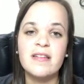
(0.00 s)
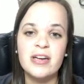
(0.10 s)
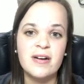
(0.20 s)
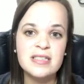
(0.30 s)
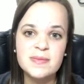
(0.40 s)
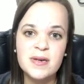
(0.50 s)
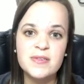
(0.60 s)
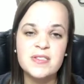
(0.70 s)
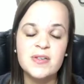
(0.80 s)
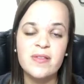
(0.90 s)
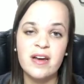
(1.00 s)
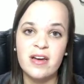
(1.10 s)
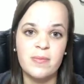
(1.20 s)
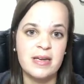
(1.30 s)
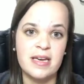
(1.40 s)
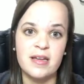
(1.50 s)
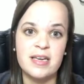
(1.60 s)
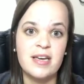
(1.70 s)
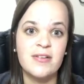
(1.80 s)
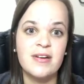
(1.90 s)
that you're exposed to that could be
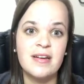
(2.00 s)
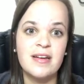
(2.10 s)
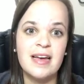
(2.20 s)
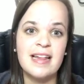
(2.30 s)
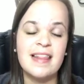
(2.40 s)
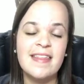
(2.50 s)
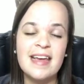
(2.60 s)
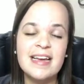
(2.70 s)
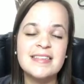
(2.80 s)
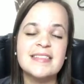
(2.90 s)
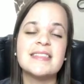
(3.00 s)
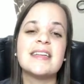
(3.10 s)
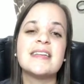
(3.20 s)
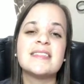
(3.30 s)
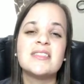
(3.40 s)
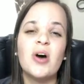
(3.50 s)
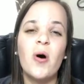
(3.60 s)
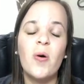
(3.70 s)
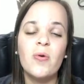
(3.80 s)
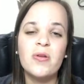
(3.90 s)
killing you. And the thing is it is
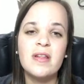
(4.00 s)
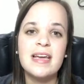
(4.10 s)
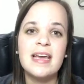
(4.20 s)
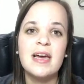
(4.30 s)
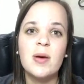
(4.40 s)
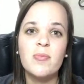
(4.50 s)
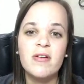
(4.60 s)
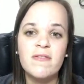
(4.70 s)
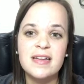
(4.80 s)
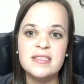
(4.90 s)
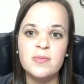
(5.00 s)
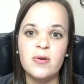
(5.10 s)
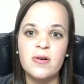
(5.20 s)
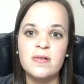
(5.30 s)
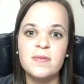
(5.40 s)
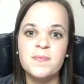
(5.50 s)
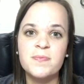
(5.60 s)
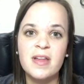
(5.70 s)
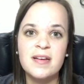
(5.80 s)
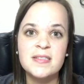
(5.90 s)
totally preventable.
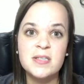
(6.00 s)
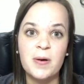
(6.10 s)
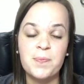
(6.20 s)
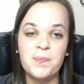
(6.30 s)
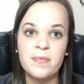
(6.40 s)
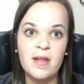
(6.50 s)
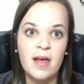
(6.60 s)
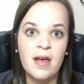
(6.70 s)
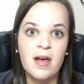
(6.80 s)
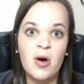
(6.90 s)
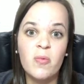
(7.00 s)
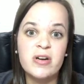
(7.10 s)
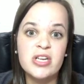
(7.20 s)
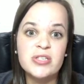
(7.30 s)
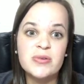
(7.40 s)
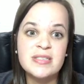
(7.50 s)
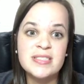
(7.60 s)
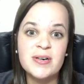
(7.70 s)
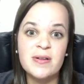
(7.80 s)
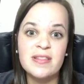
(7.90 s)
So, what do you do
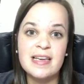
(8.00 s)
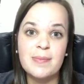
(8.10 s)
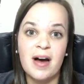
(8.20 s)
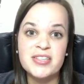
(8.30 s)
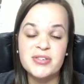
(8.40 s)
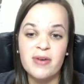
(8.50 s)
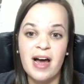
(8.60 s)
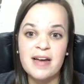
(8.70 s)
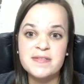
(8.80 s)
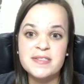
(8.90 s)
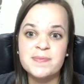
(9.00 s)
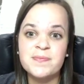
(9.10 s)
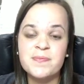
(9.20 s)
until the box arrives?